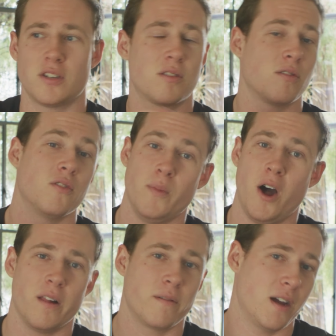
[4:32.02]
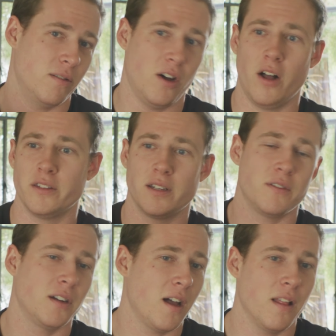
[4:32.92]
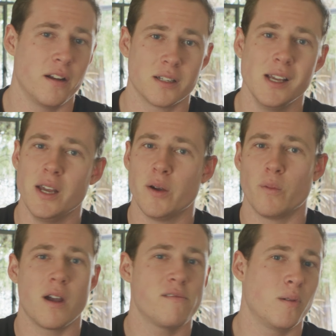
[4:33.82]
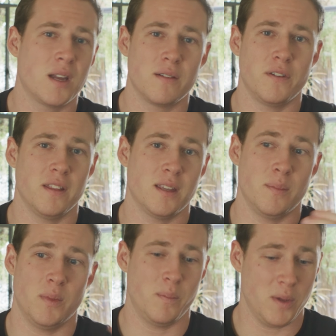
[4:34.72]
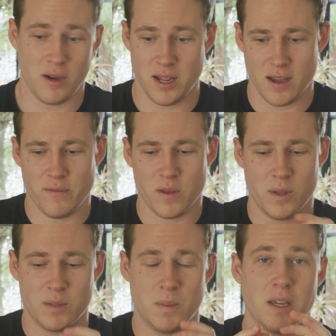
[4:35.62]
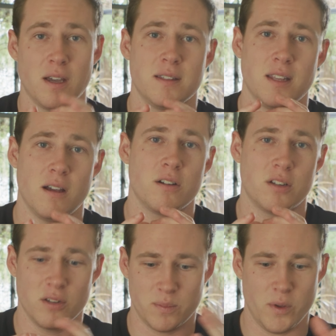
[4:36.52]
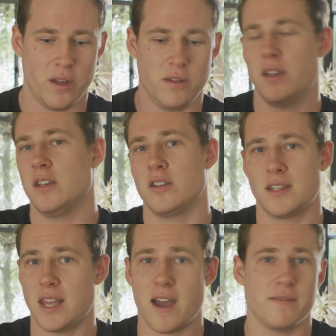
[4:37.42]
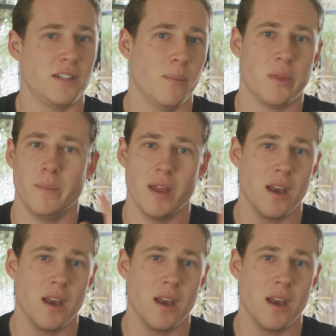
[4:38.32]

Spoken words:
just threw them all around, all different colors, wherever we could fit them. The beauty of them is because they are so small, you can just gaff tape them